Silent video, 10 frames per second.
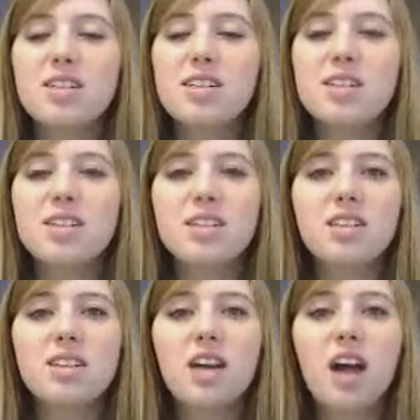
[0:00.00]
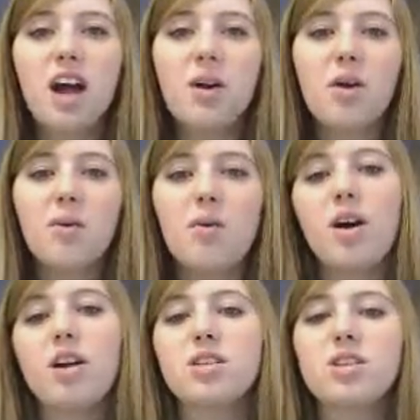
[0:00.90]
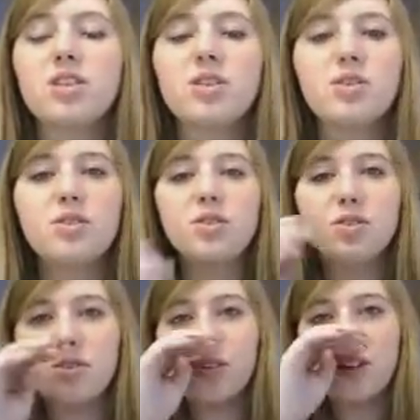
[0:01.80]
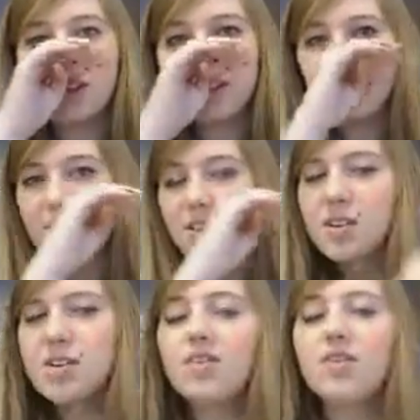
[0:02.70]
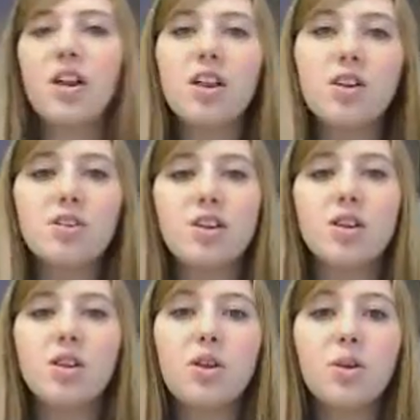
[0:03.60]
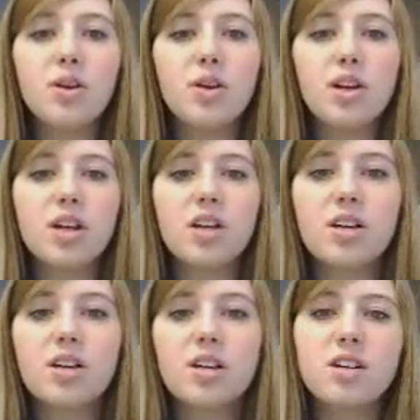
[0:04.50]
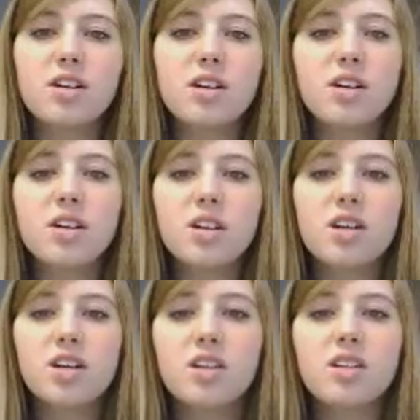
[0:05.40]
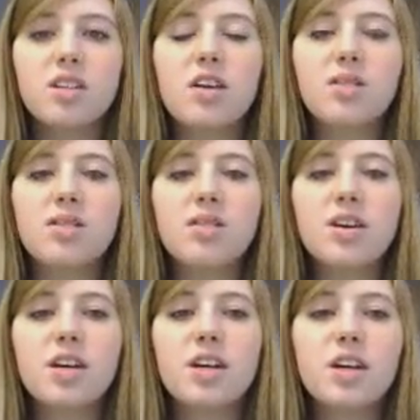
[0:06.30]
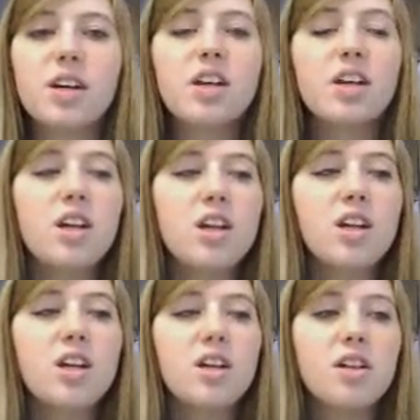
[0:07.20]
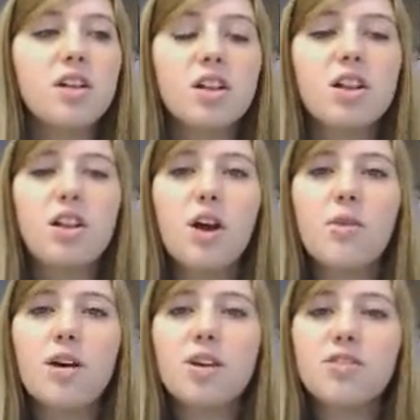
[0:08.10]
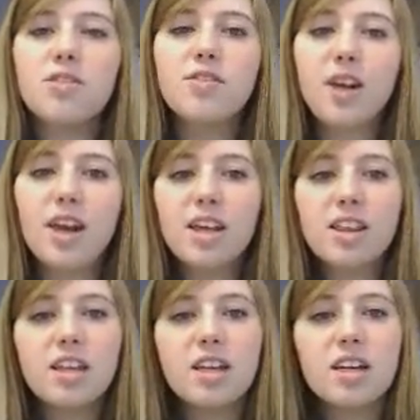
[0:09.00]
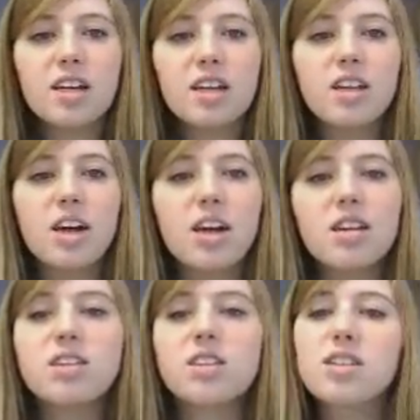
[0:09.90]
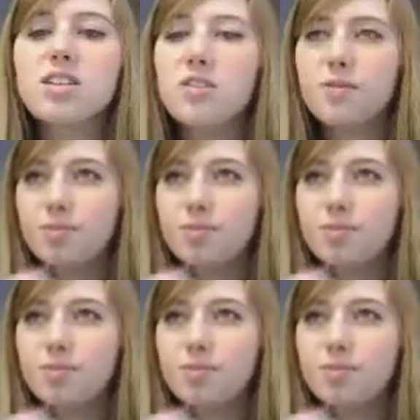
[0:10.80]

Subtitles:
did not want to follow the Lord. So they were very low on faith. How does this...